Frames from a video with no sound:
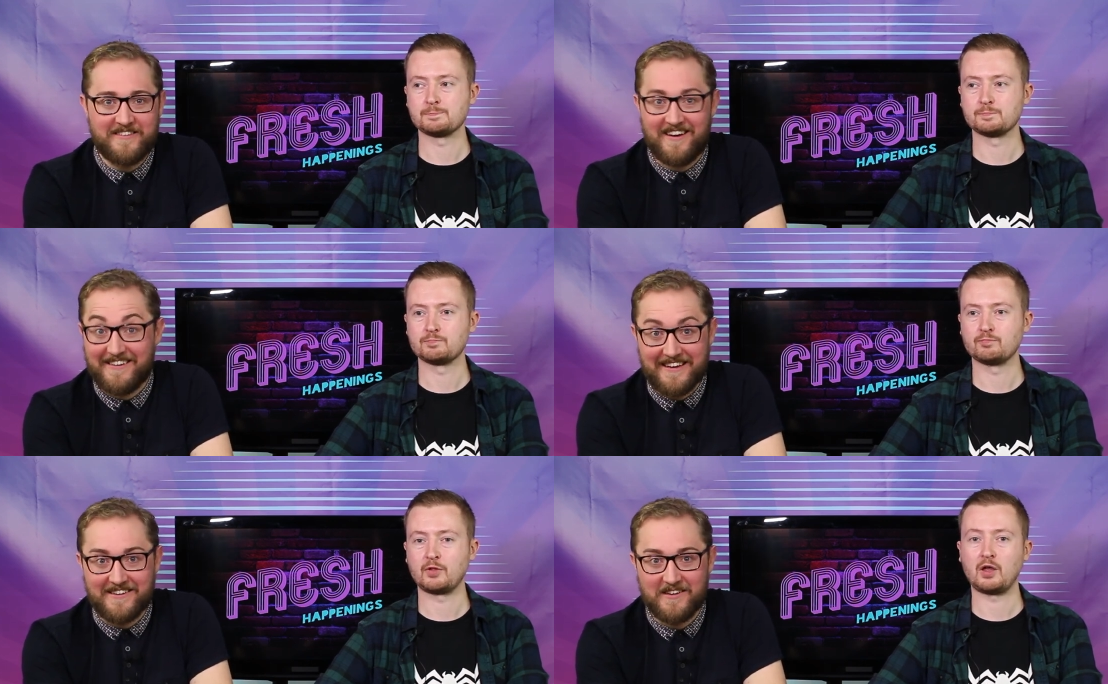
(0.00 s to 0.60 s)

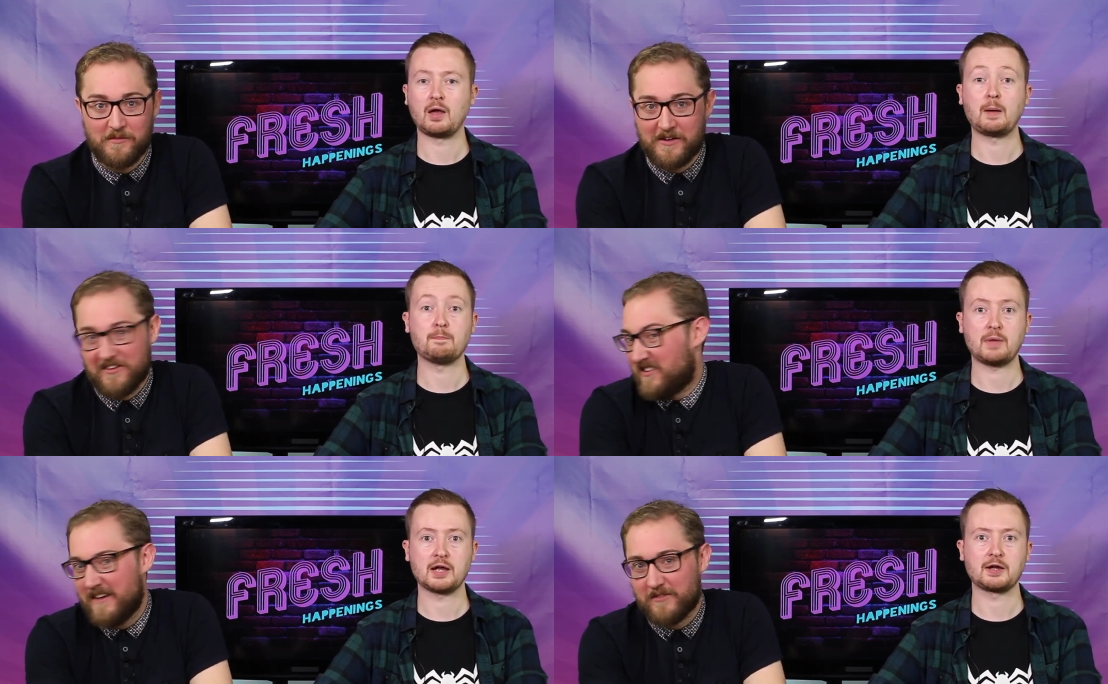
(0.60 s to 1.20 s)
Speaker 1: tide, which
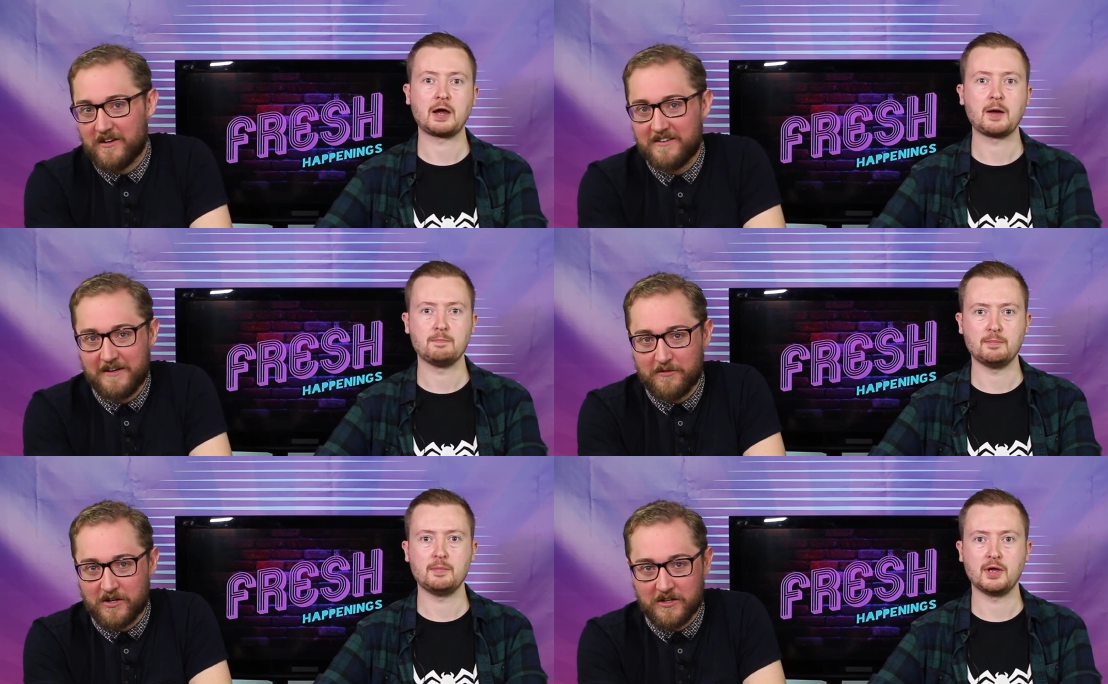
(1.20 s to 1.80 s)
is never,
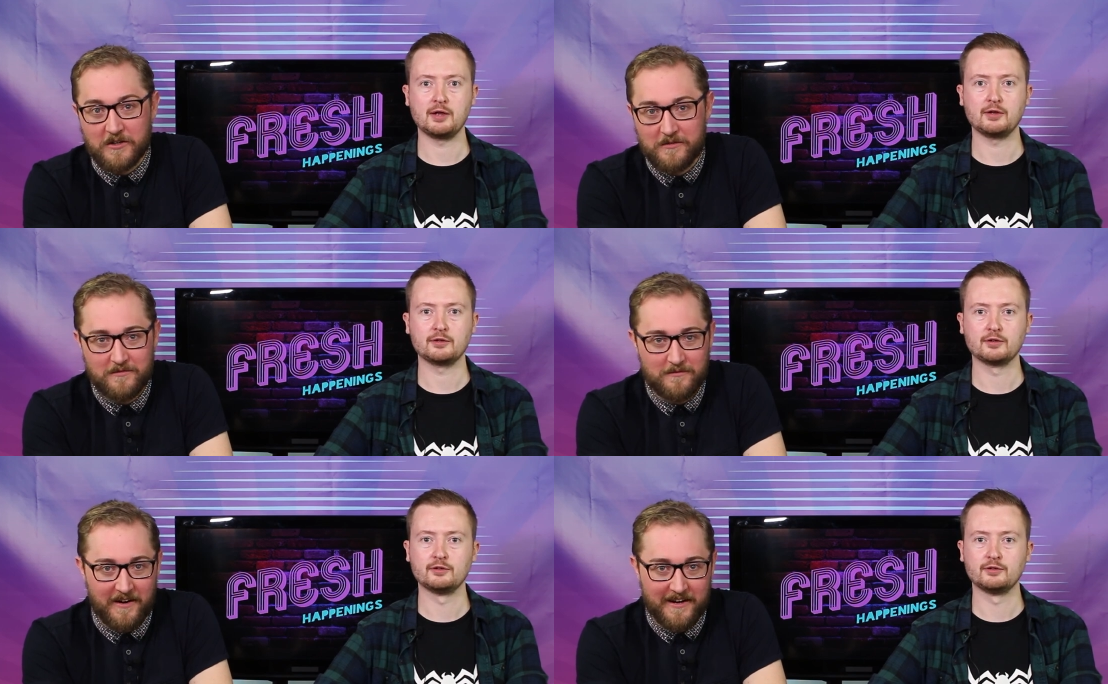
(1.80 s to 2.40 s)
never a good
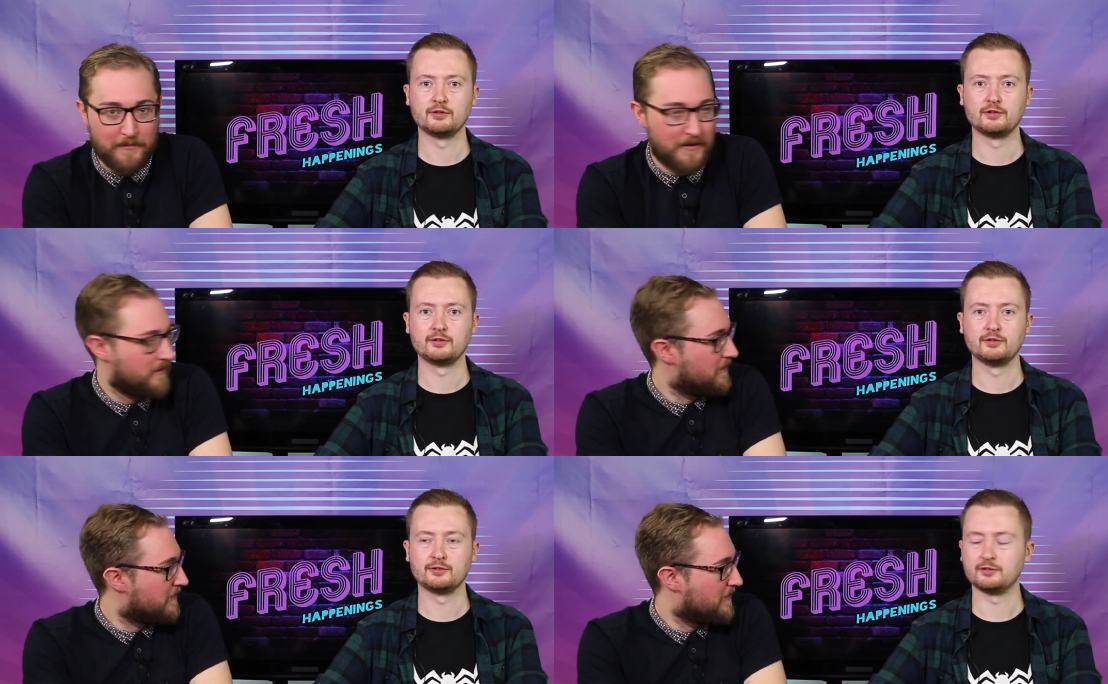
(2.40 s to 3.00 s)
vibe.
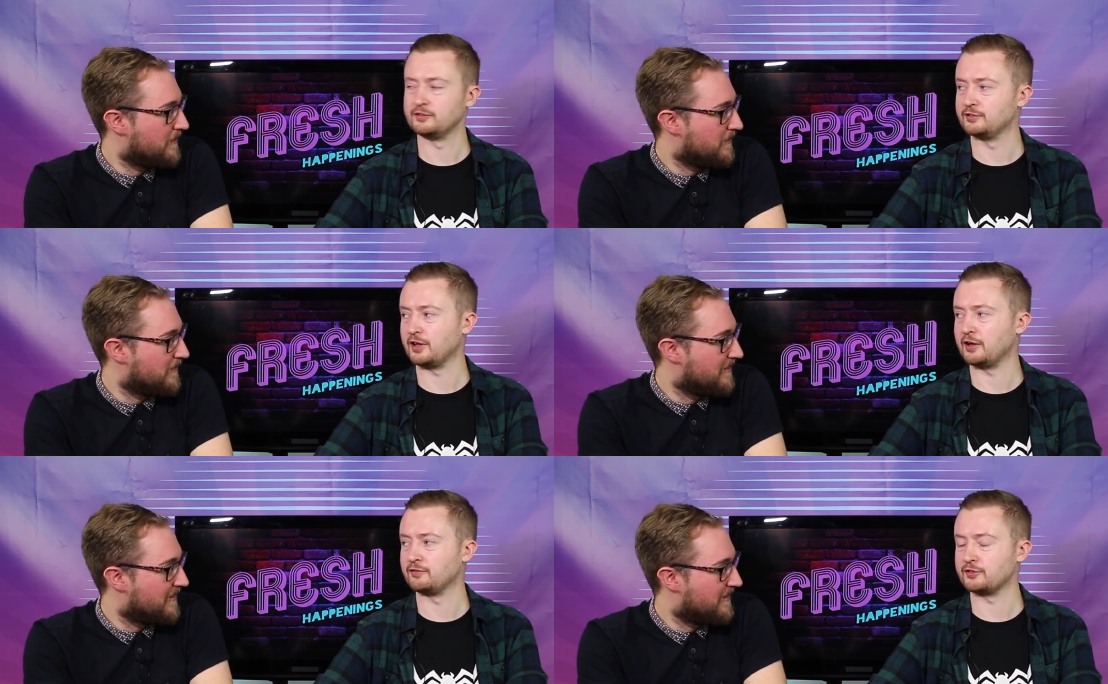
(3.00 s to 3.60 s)

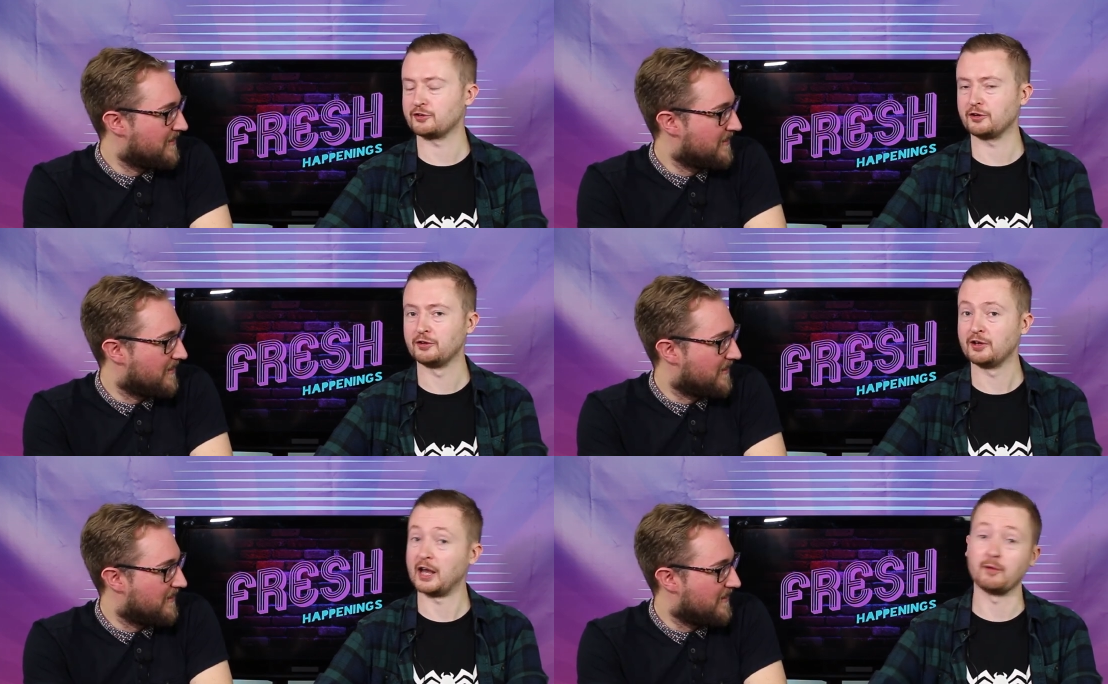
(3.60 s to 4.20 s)
Speaker 2: Yeah, for sure.
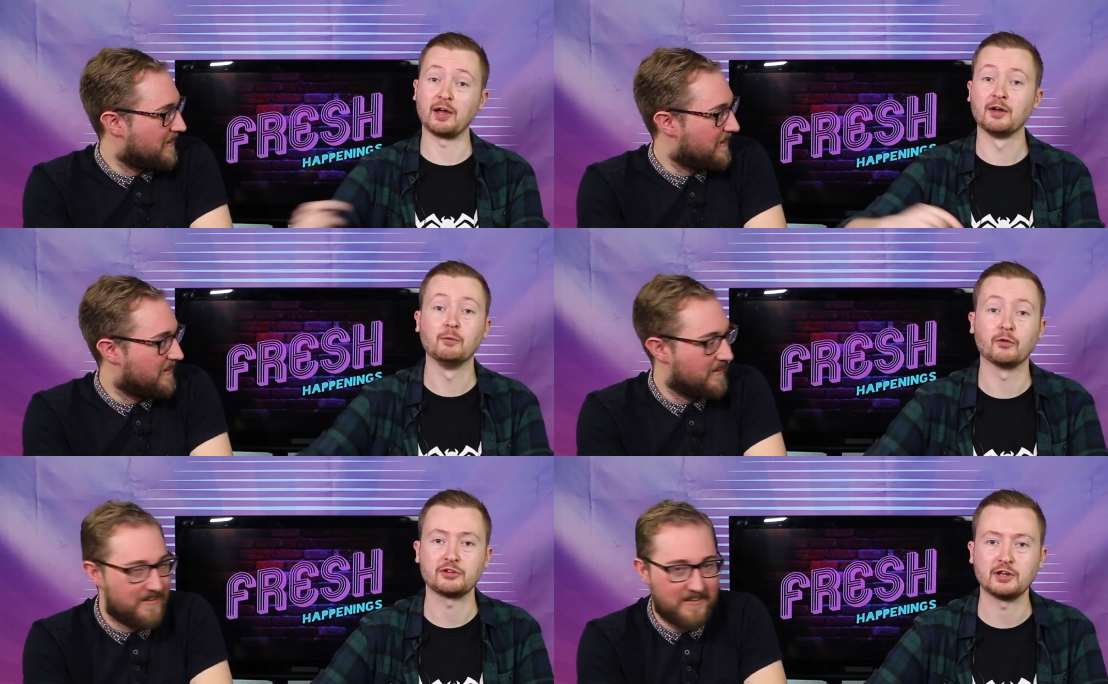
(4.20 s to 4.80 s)
Anyway,
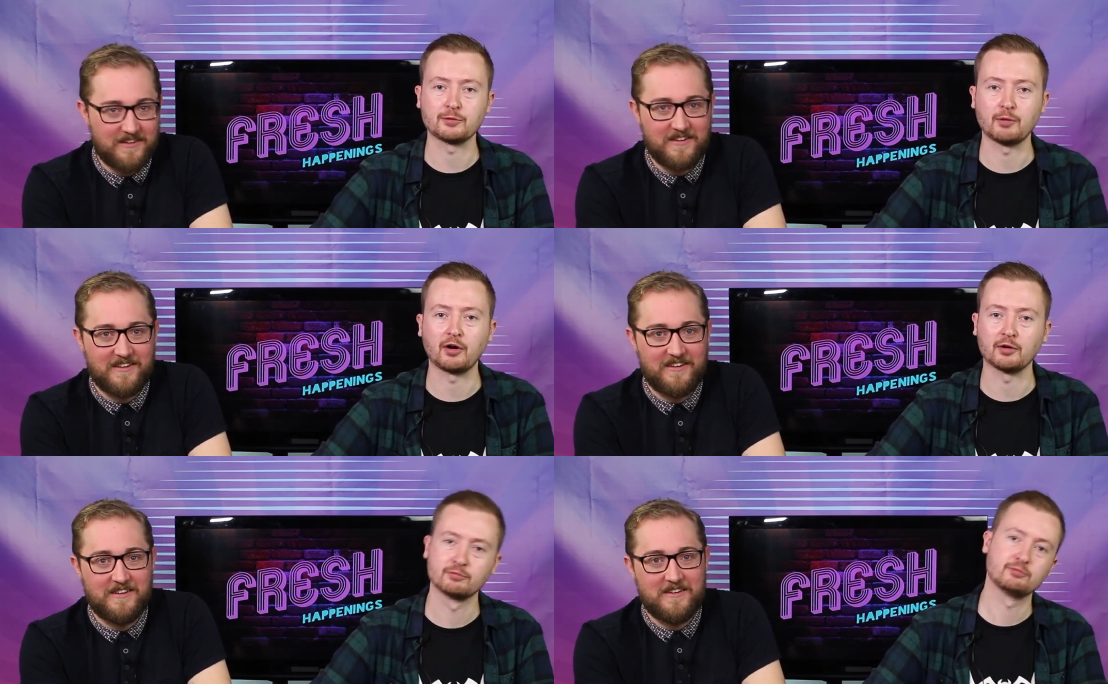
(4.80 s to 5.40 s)
we'll see you
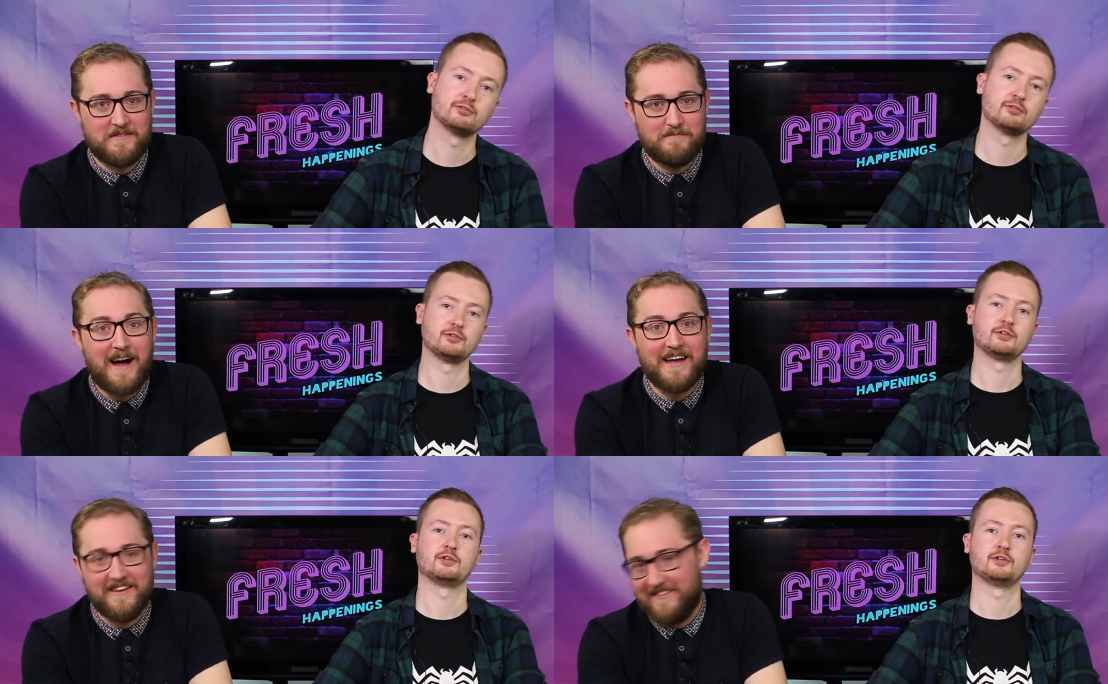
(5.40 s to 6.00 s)
tomorrow.
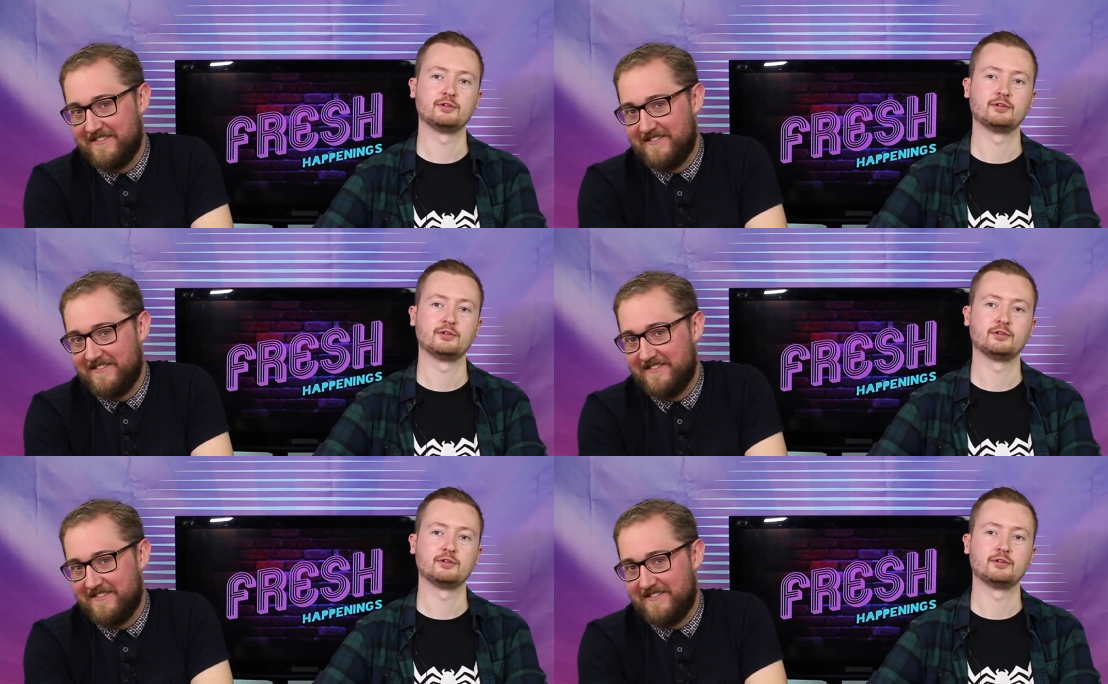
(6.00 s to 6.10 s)
Speaker 1: Bye.